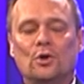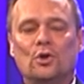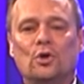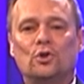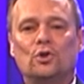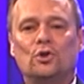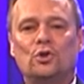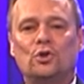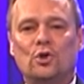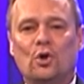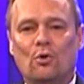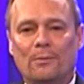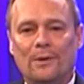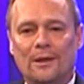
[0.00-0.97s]

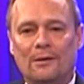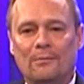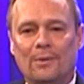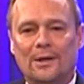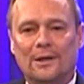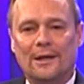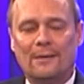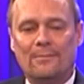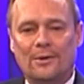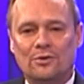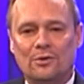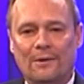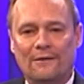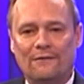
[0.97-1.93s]
show me, be the lamp
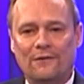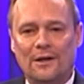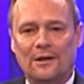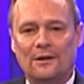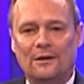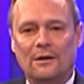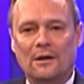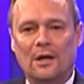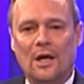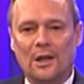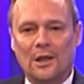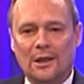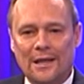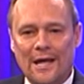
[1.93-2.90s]
unto my feet.
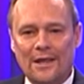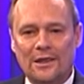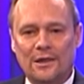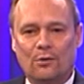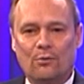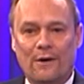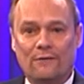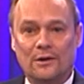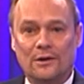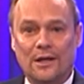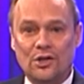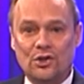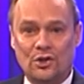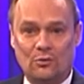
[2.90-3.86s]
Let the
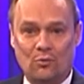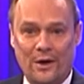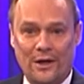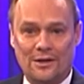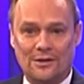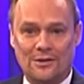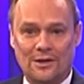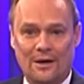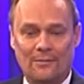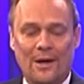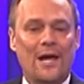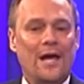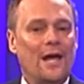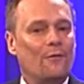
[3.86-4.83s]
revelation wake us up.
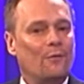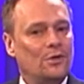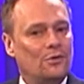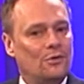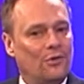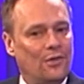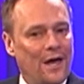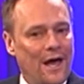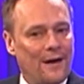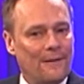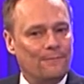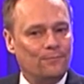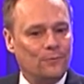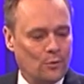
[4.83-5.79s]
If we do
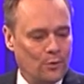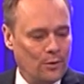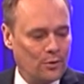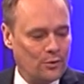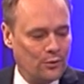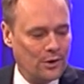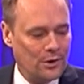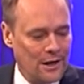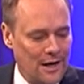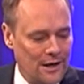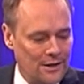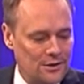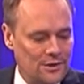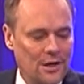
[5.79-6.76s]
that, we would
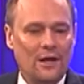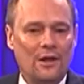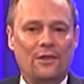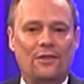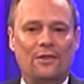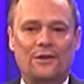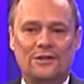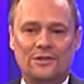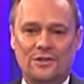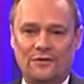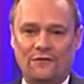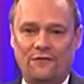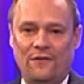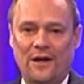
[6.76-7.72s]
realize this
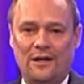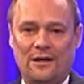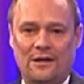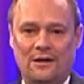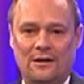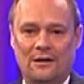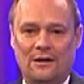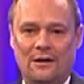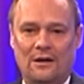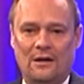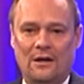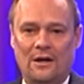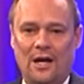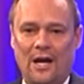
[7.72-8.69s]
is fake
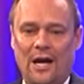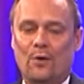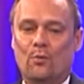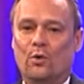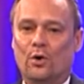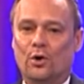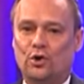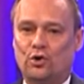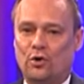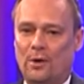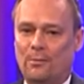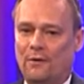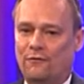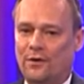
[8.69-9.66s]
and we're in
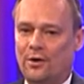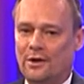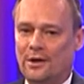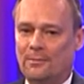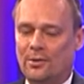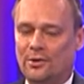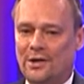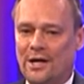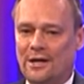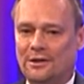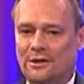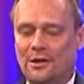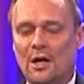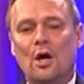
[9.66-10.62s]
trouble if we don't get
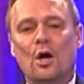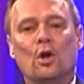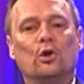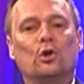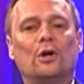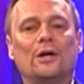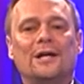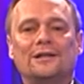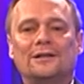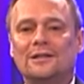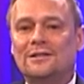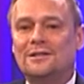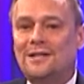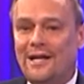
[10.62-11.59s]
protected. Look at
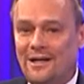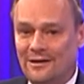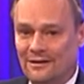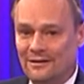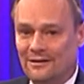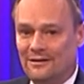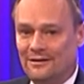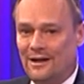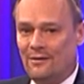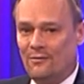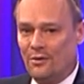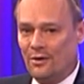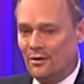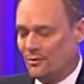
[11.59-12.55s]
this data that
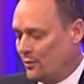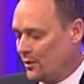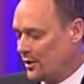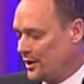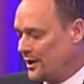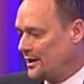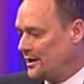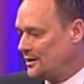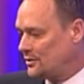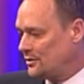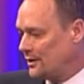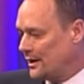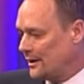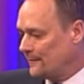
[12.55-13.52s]
we're going to get
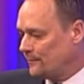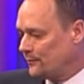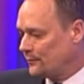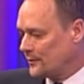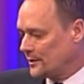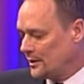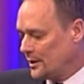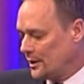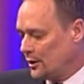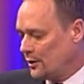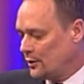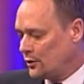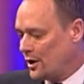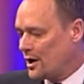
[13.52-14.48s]
into now.
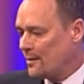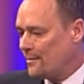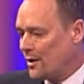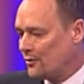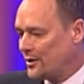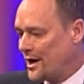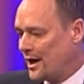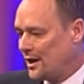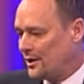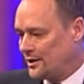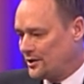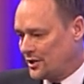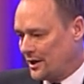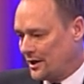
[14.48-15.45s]
Talk about
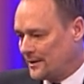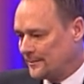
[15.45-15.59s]
reality check.